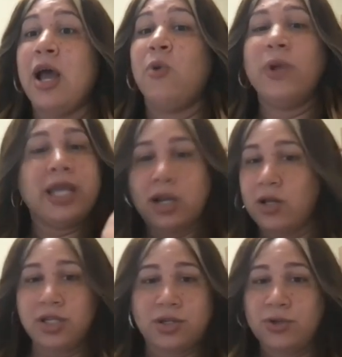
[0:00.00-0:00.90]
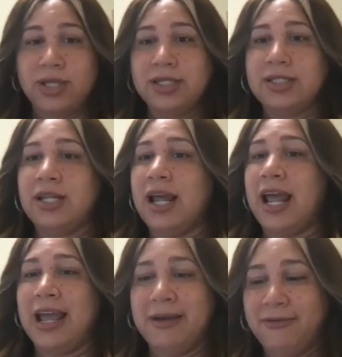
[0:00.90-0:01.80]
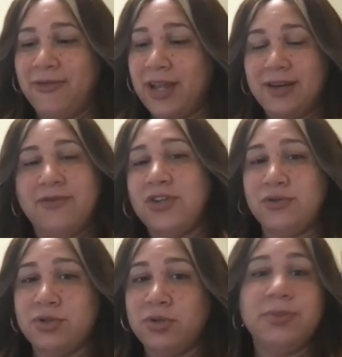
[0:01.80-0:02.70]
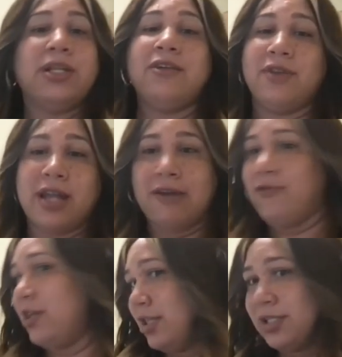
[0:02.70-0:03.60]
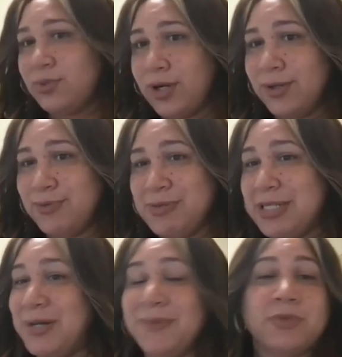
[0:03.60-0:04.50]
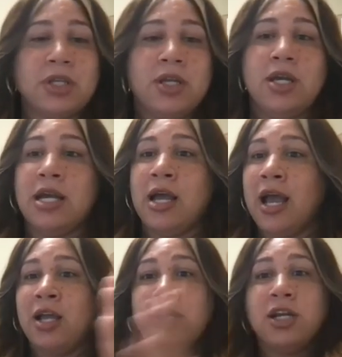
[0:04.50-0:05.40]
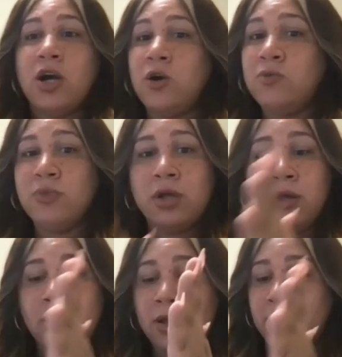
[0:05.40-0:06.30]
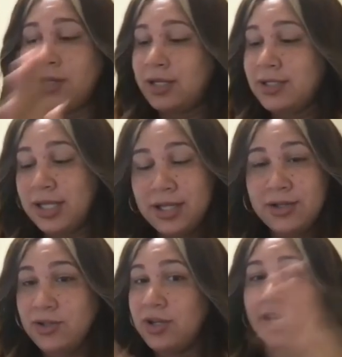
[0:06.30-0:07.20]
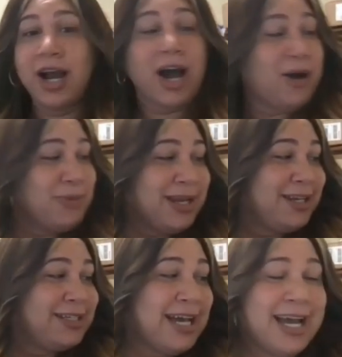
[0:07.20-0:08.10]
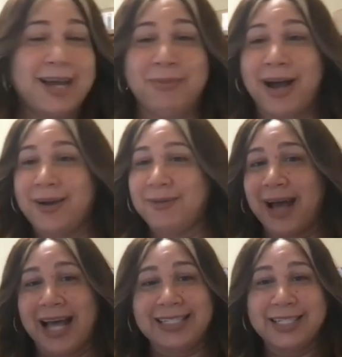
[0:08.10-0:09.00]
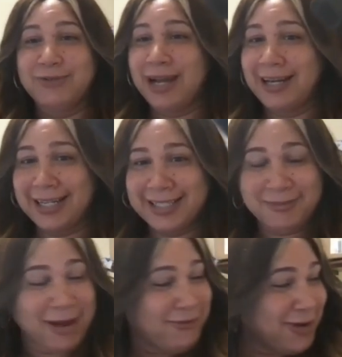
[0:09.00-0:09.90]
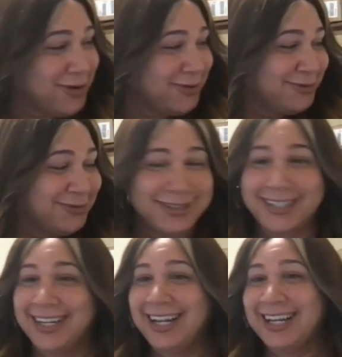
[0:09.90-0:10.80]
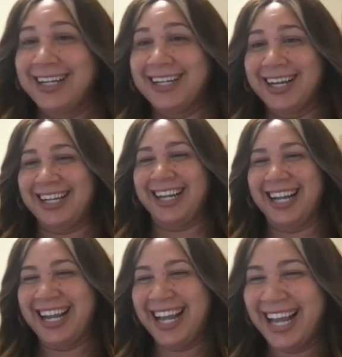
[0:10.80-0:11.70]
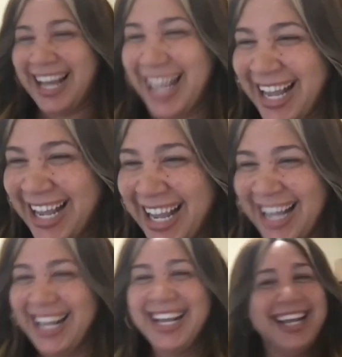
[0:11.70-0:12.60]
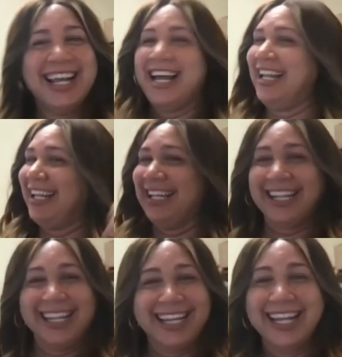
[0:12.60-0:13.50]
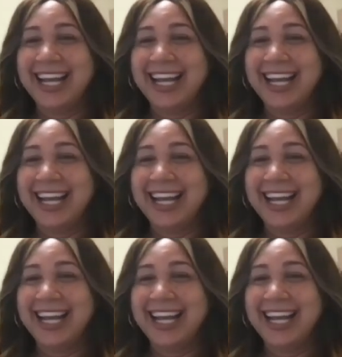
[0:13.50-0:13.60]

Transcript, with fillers: We can only do this if individuals who believe in that fund this work. So, you know, continue. You can call me anytime. I, I sit right next to my phone, you know. With, with your Lysol